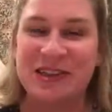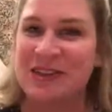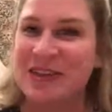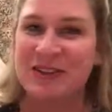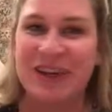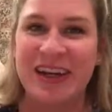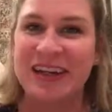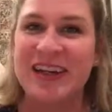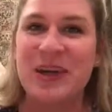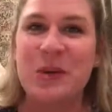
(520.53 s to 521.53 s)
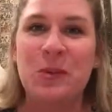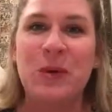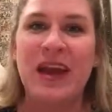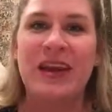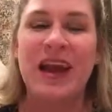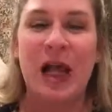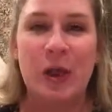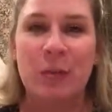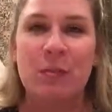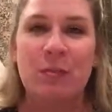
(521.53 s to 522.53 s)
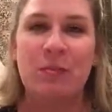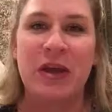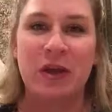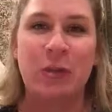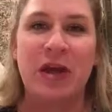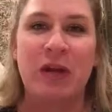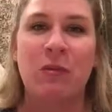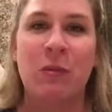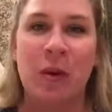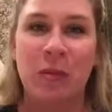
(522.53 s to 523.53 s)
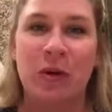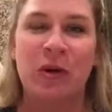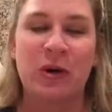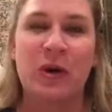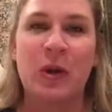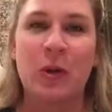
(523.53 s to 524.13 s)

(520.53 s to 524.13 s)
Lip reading: It's not the right way to help make your brain remember